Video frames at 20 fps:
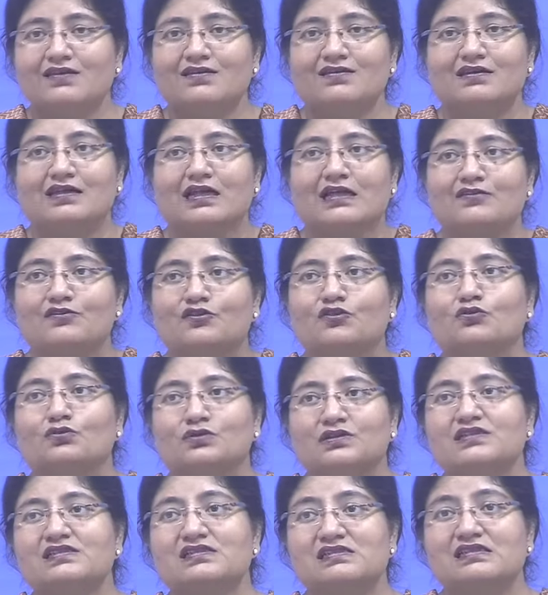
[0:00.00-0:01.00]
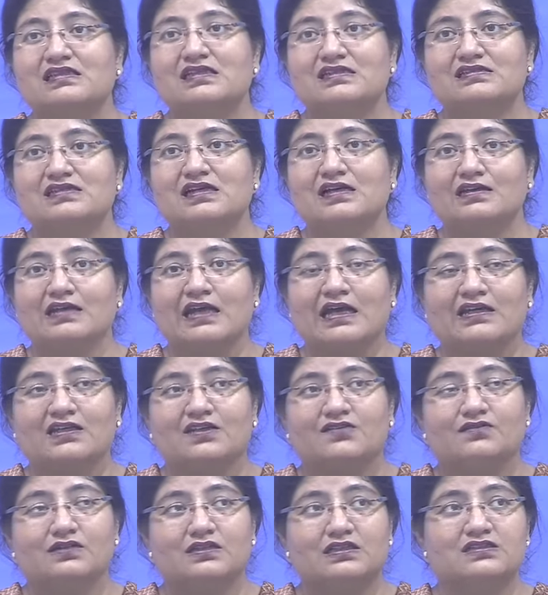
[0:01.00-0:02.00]
done through the CSR
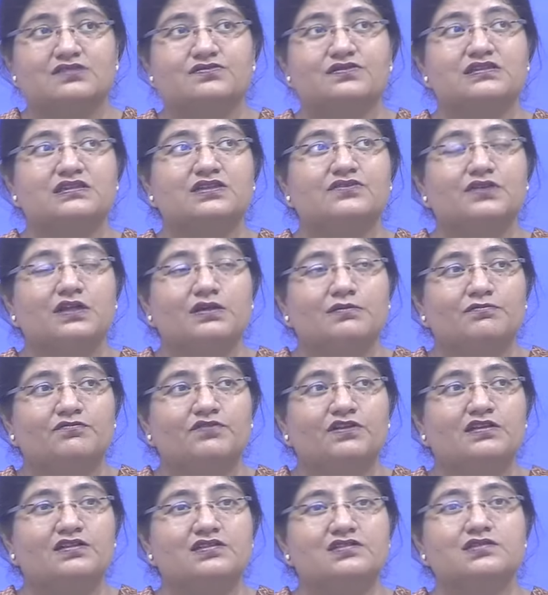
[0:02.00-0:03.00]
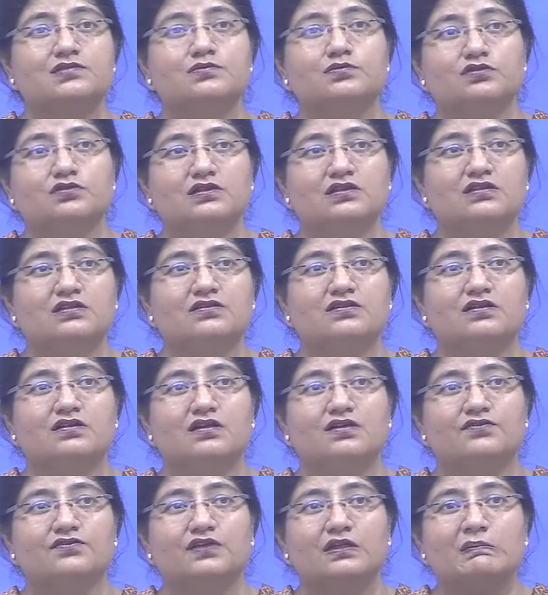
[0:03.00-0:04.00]
activities. We say, we're distributing
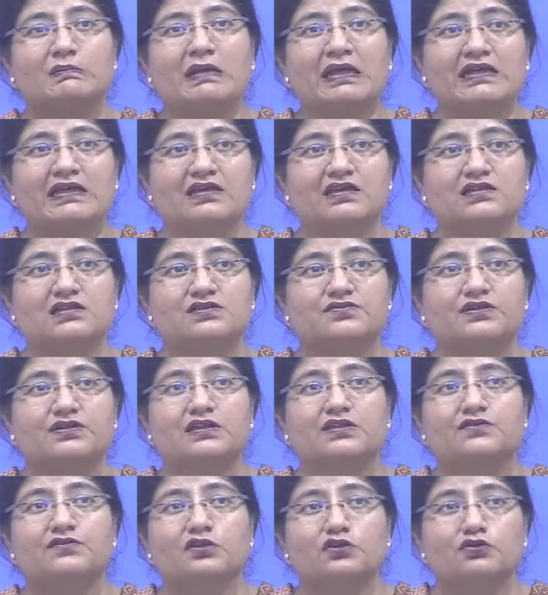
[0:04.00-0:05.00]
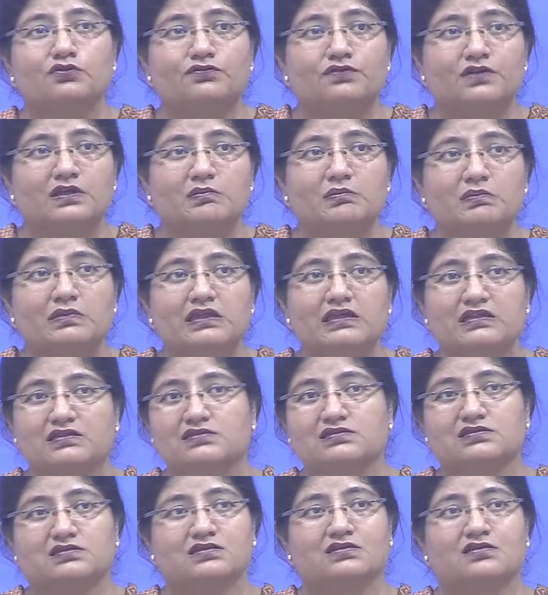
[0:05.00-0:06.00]
free blankets, we're giving you free meals,
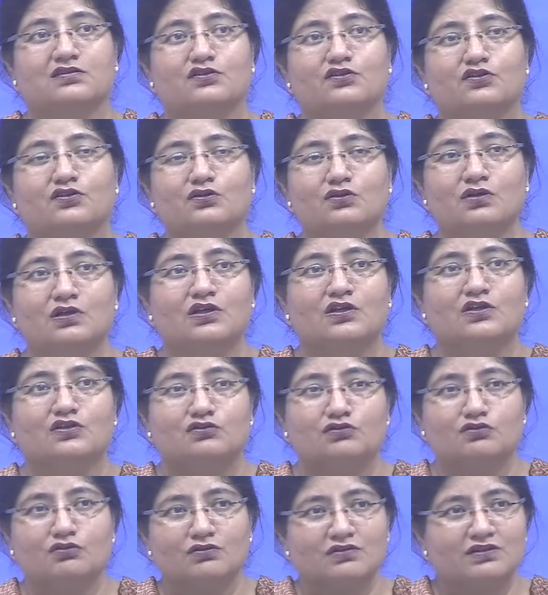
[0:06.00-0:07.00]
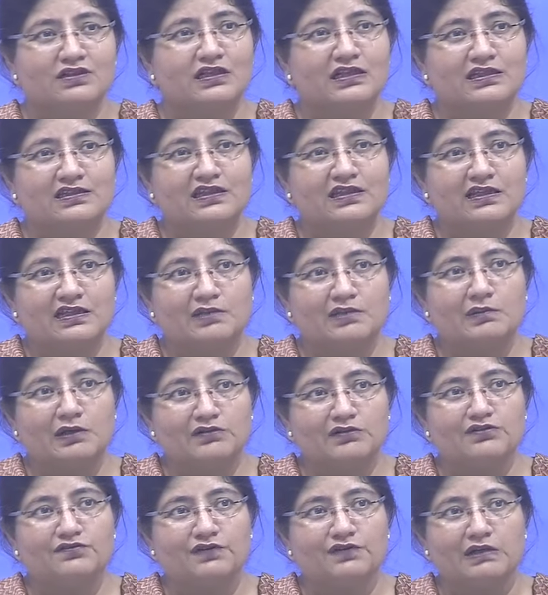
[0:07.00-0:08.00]
So don't really think
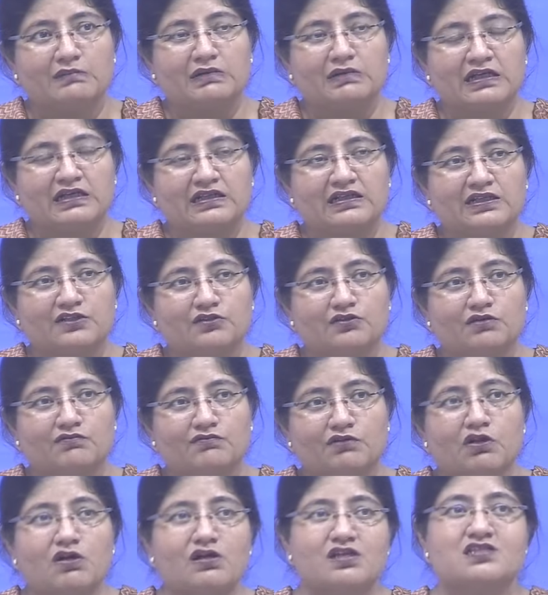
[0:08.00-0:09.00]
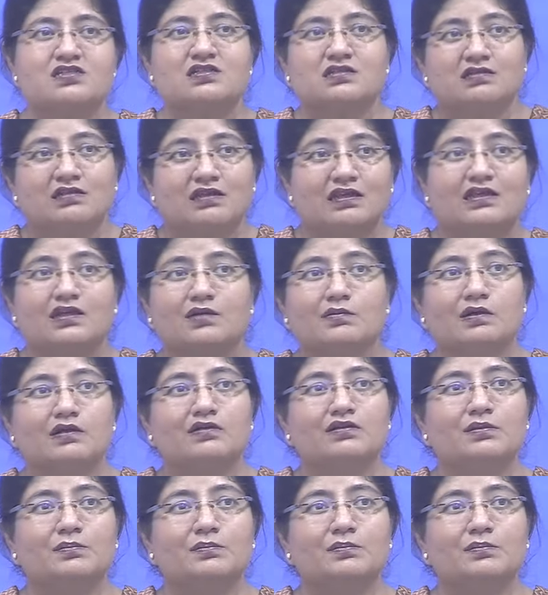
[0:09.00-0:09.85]
about the farmland that you have lost, think about the